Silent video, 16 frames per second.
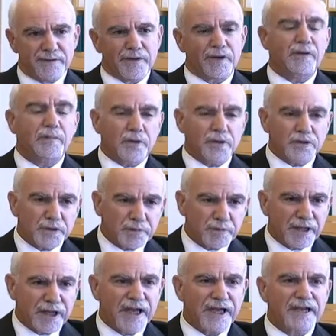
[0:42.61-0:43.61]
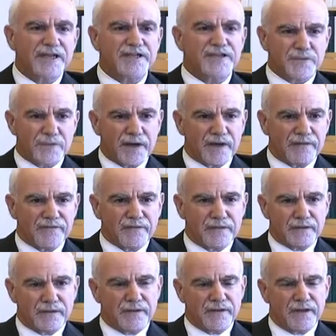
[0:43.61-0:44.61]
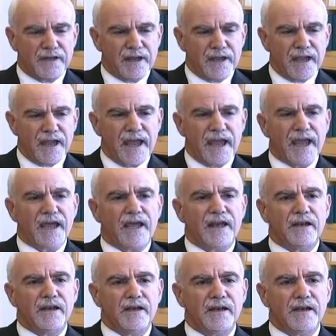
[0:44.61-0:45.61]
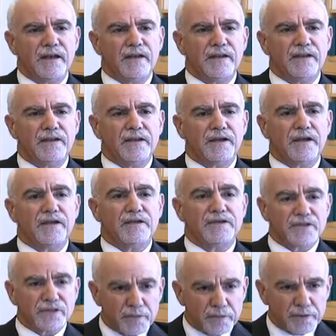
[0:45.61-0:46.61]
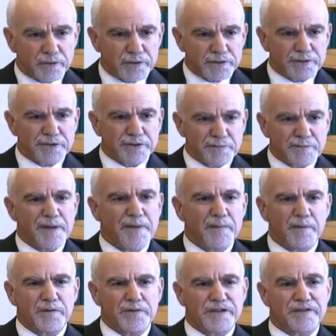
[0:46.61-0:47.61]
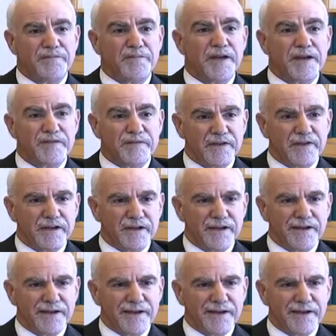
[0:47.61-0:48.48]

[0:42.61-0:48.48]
the commercial plan has thrived, and the consumers, the members, have benefited.